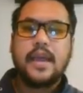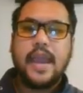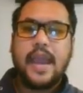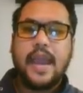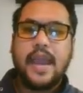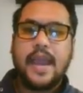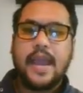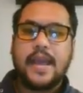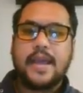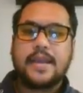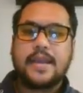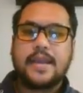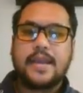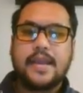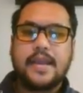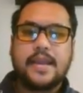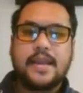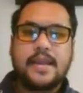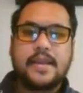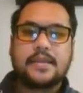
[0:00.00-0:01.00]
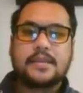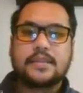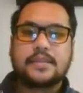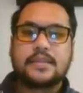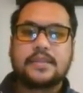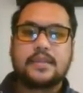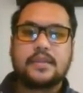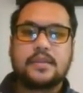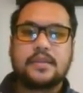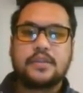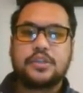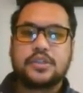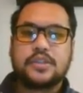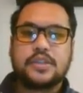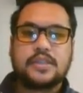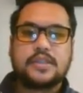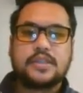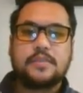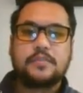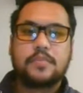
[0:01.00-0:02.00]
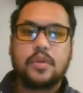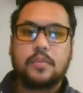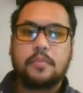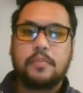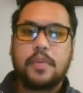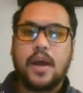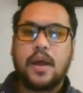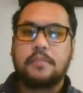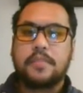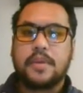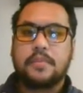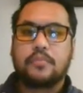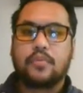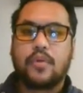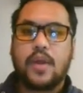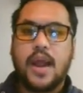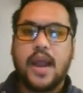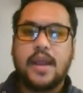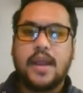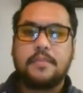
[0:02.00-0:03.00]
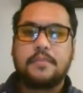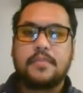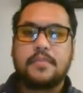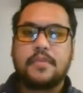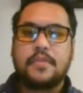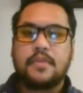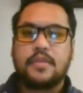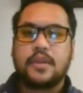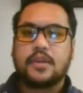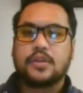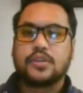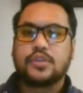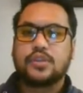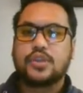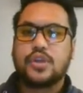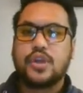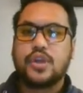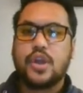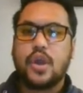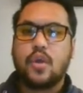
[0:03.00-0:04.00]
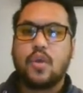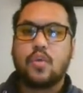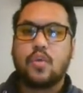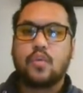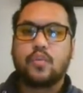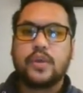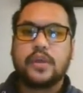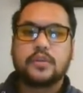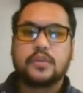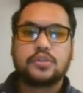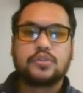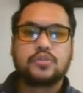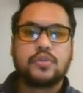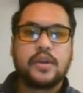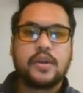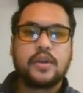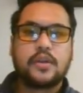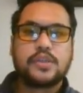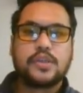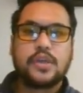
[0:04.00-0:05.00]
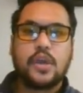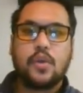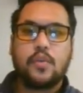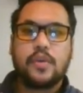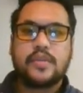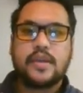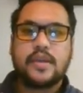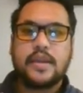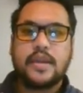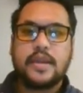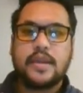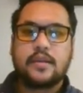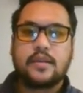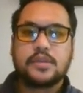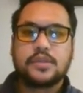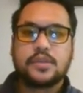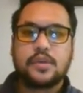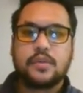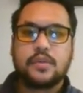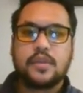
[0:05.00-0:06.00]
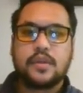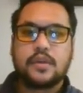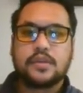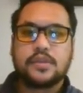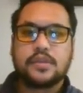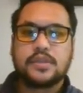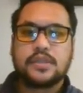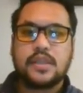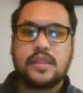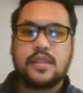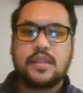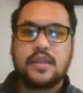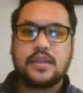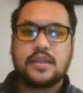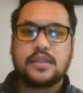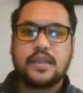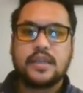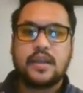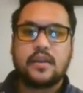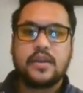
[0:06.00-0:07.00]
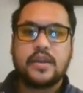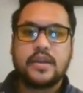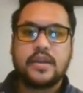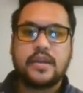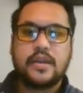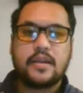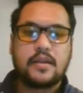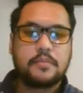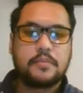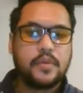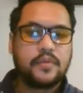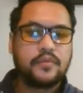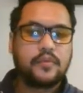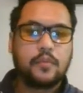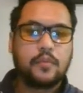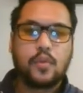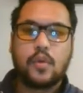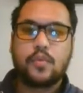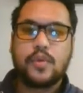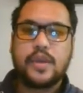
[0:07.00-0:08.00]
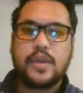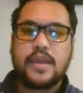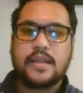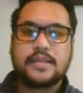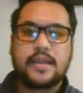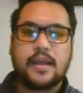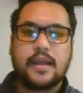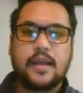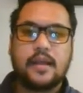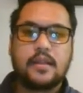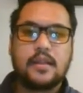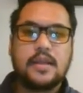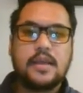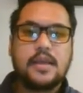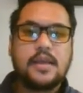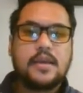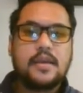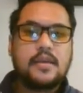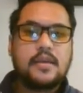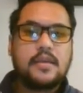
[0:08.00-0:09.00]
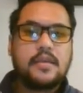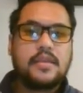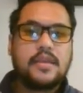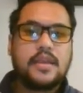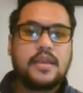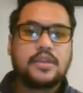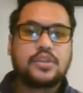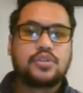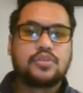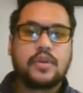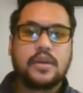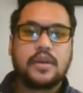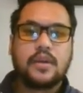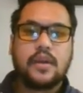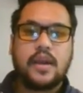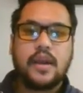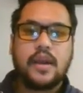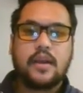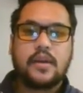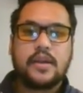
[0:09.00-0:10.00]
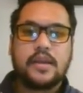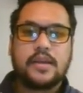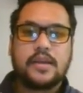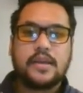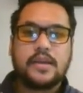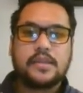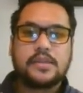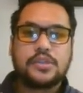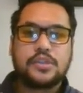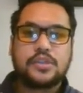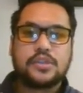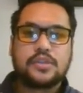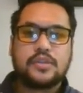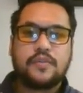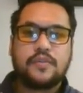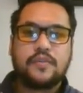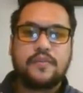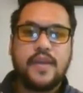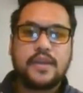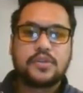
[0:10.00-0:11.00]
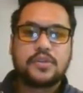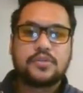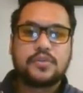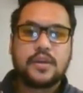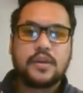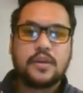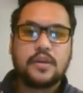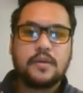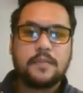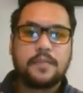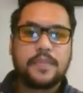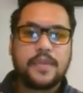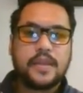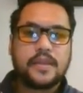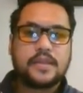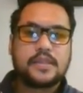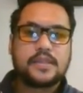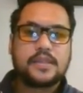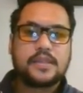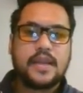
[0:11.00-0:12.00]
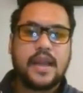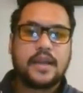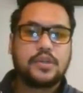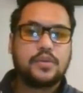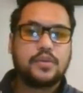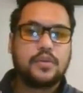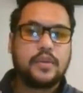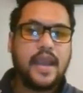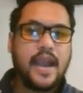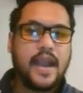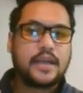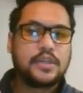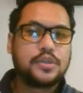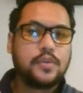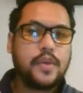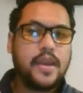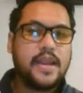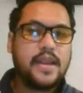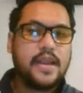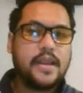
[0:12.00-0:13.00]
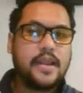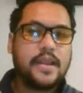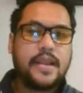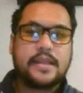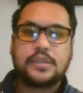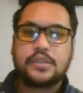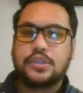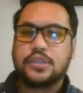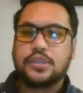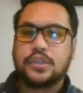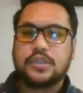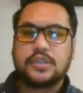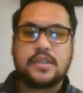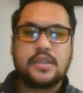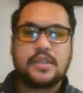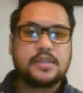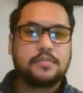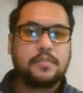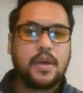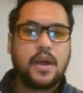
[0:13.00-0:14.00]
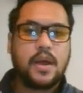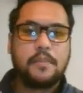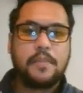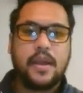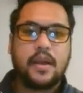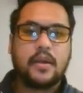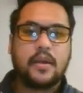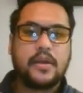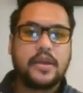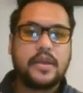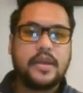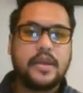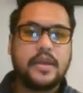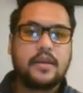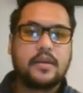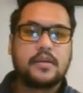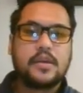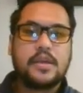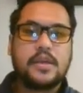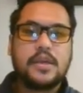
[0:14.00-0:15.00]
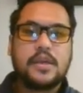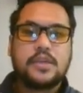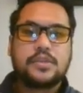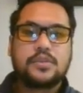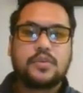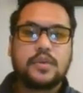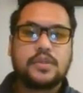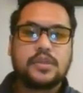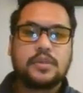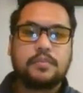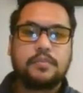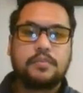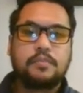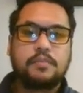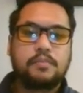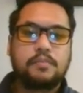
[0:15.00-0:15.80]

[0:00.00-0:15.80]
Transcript: And it is just a simple pump and prime. There's no real trigger to go with it here. So there's this area here, but from what we can tell, the trigger area is just a fake trigger. It doesn't actually actuate. It's just this pump area here to